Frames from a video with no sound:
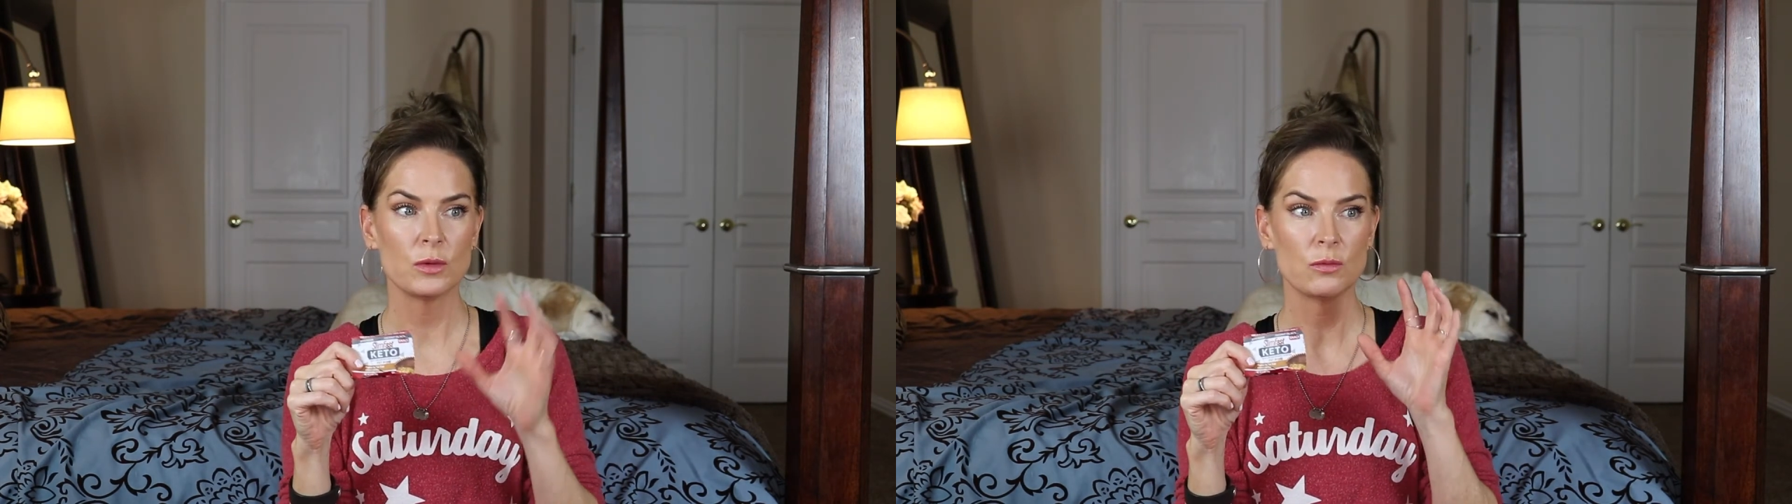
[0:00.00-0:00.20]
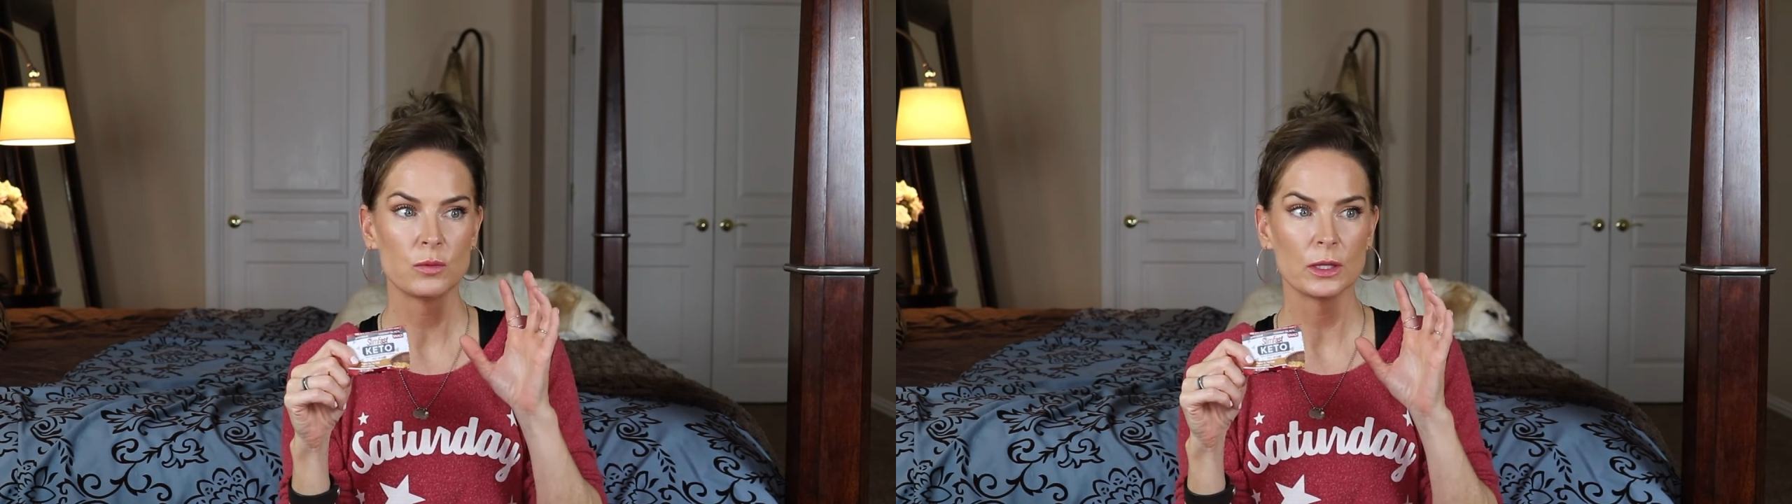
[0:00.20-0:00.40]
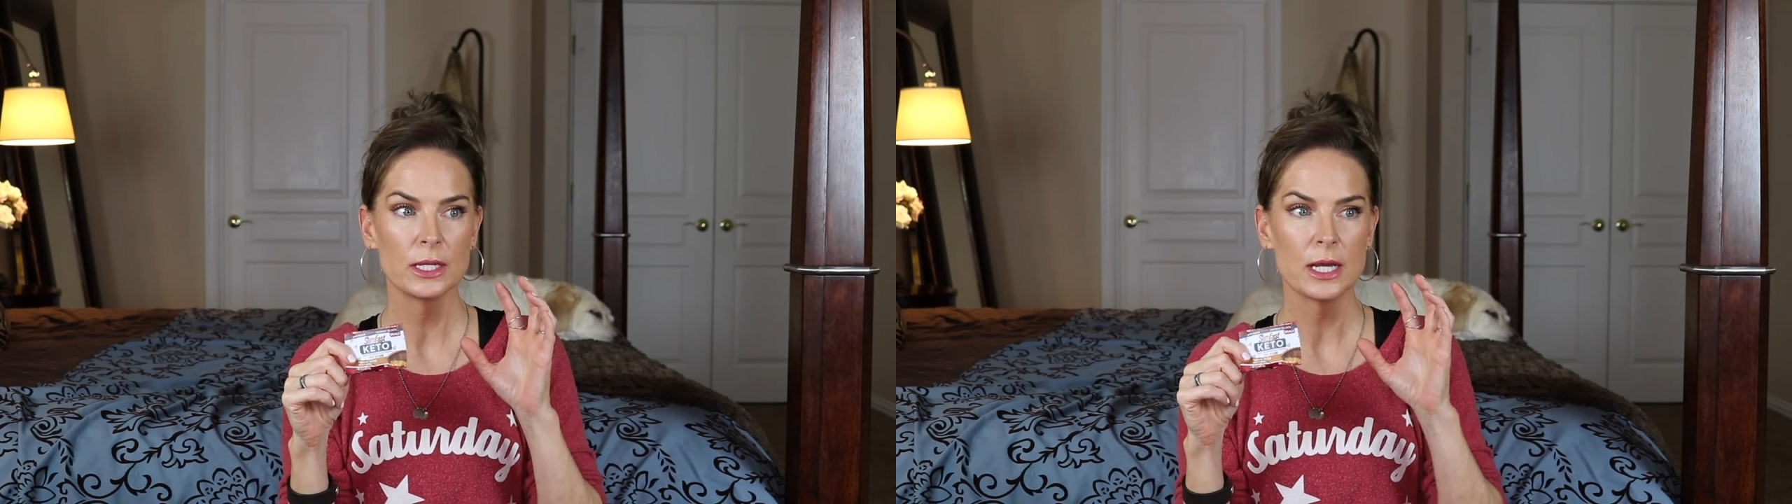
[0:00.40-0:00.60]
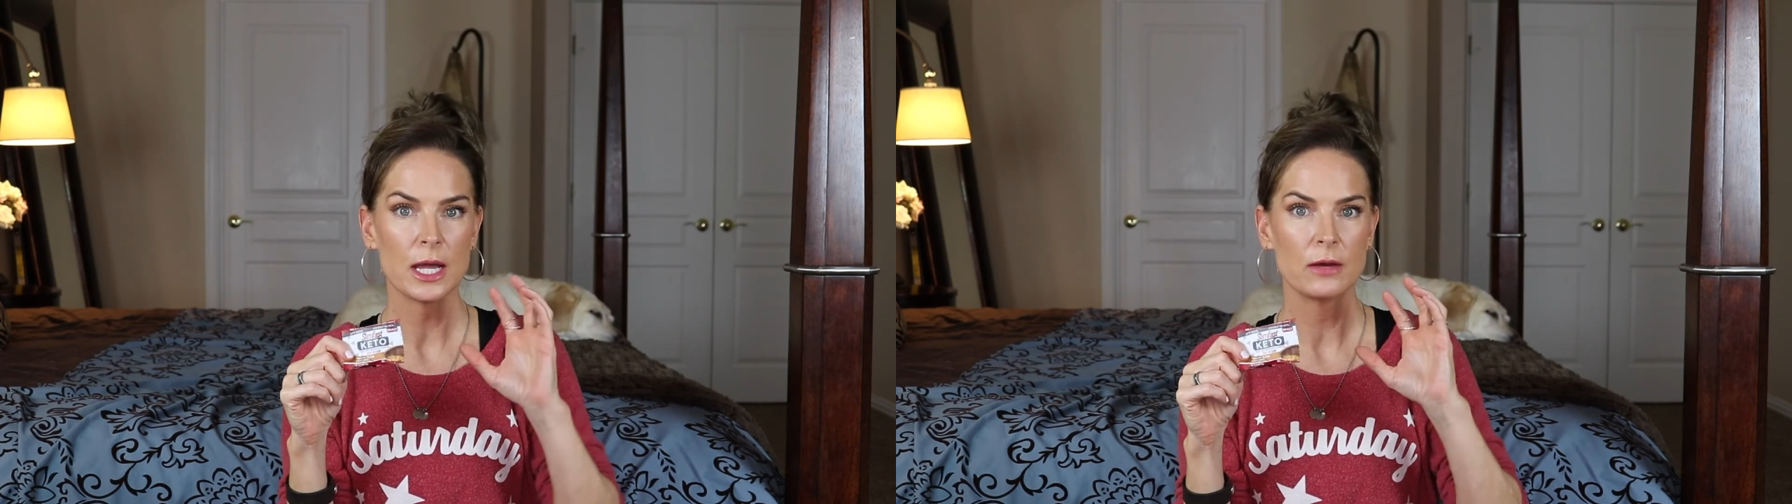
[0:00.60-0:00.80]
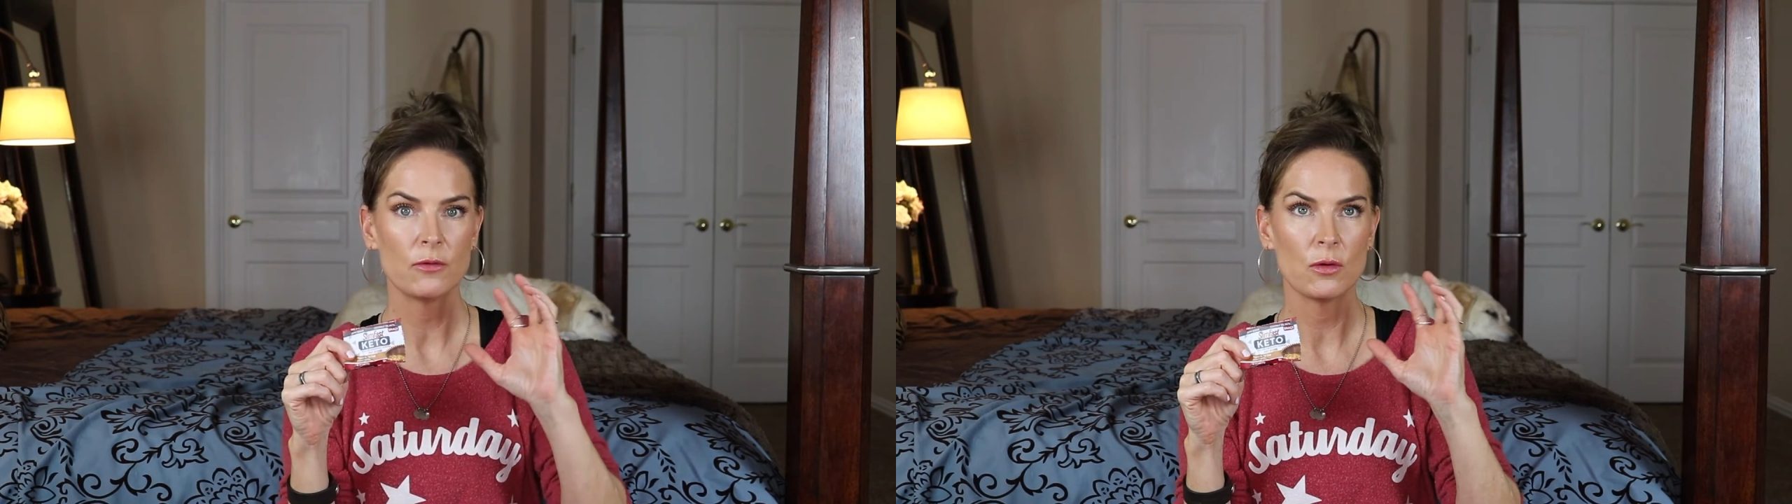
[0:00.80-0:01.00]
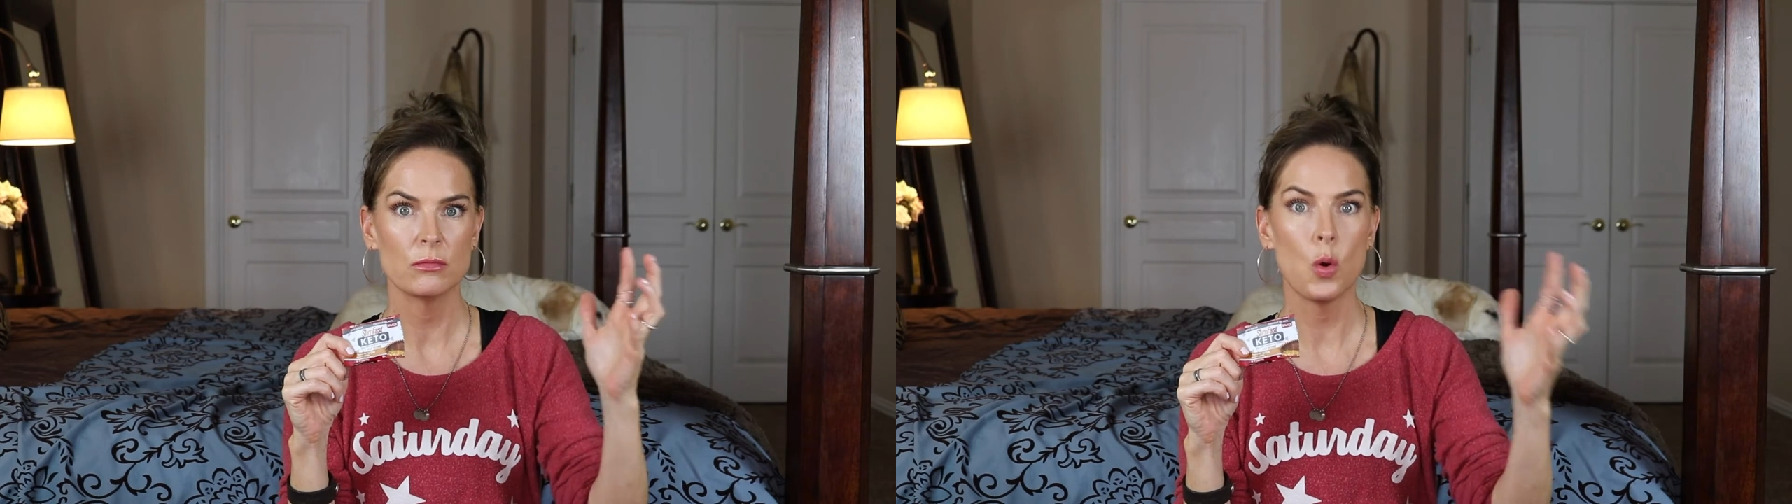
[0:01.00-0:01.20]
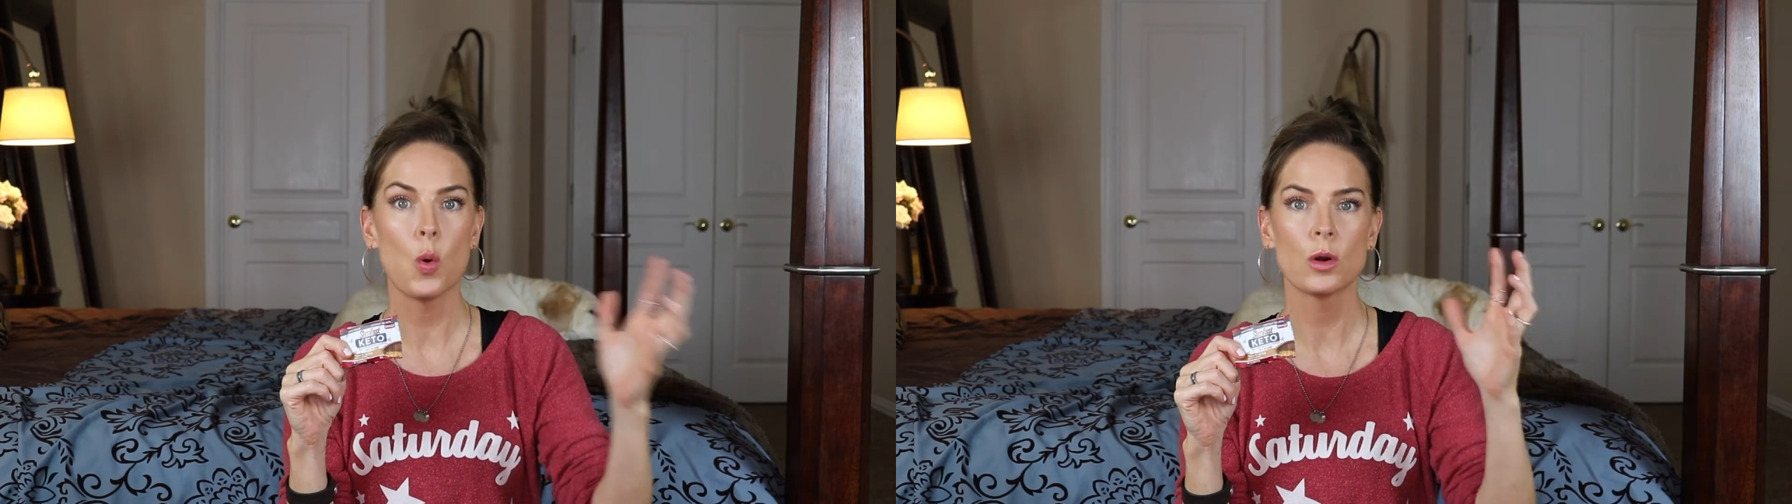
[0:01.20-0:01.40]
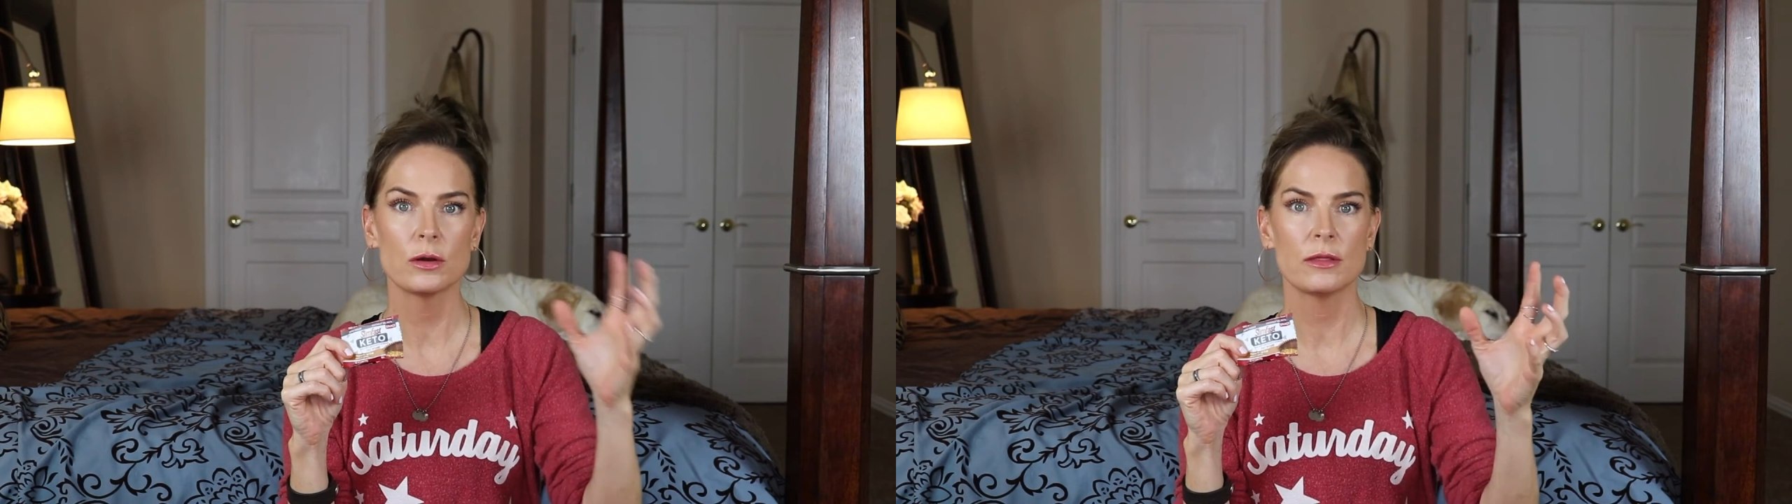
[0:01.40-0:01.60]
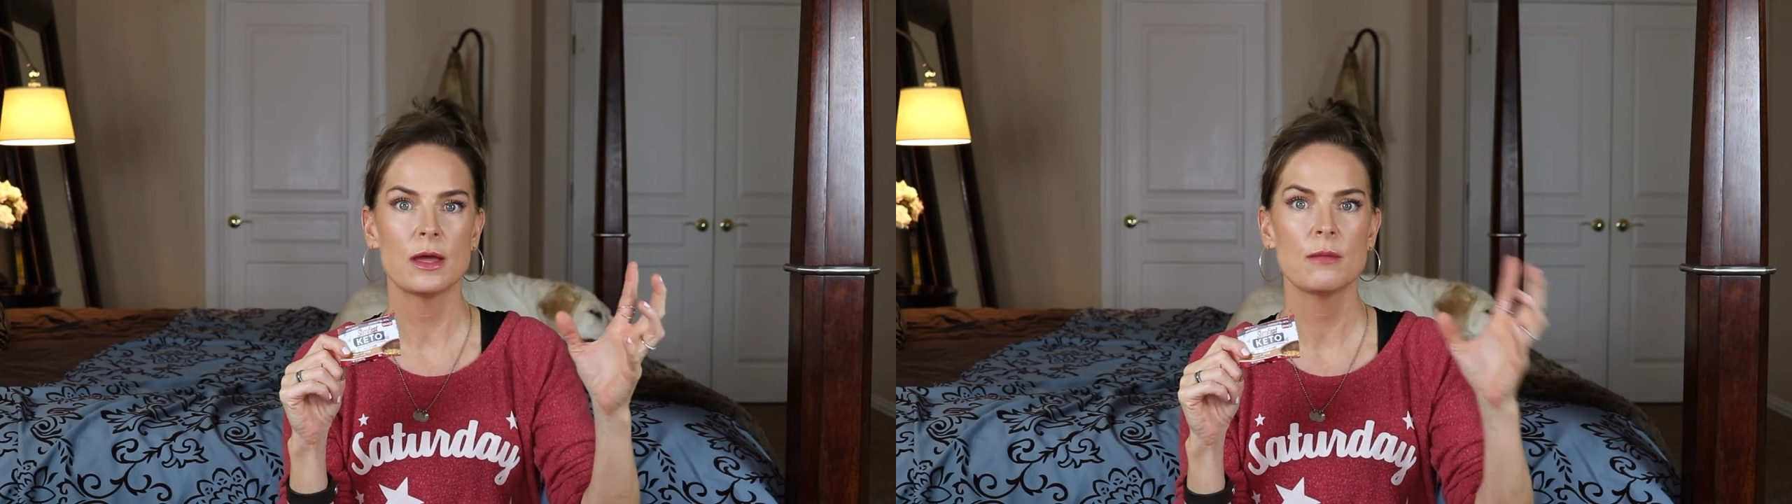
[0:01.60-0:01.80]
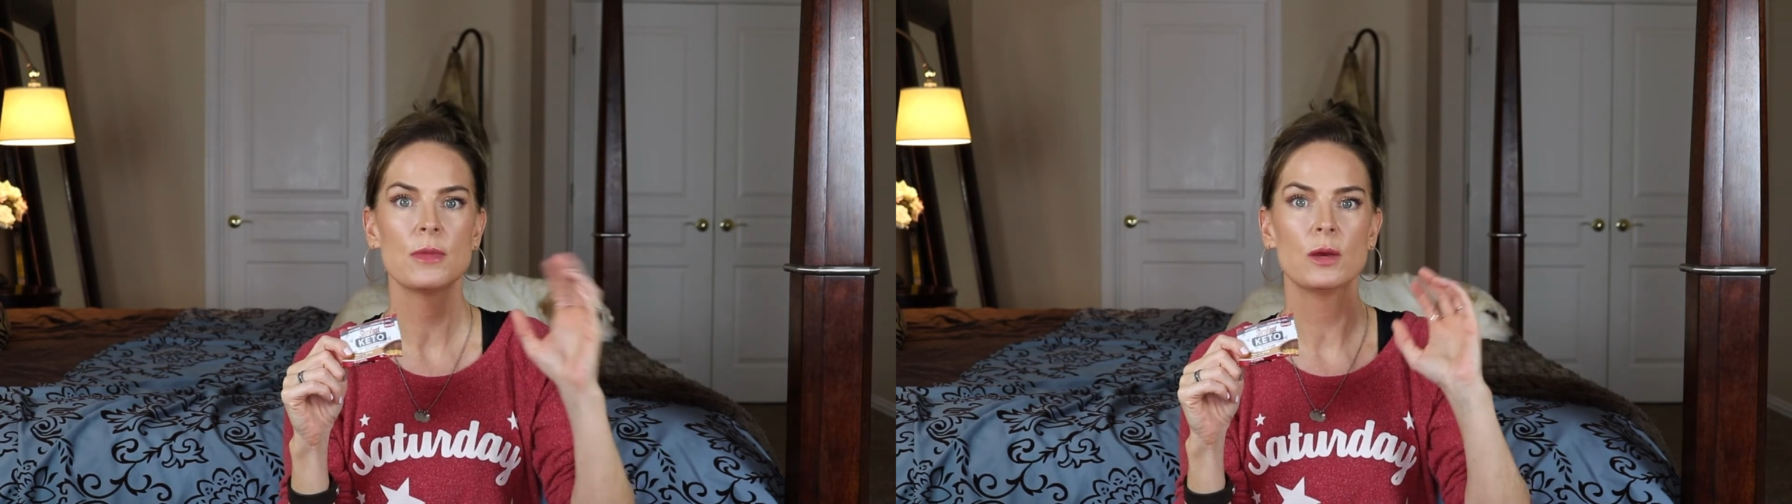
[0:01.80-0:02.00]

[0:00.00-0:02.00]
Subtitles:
we really kind of hoard them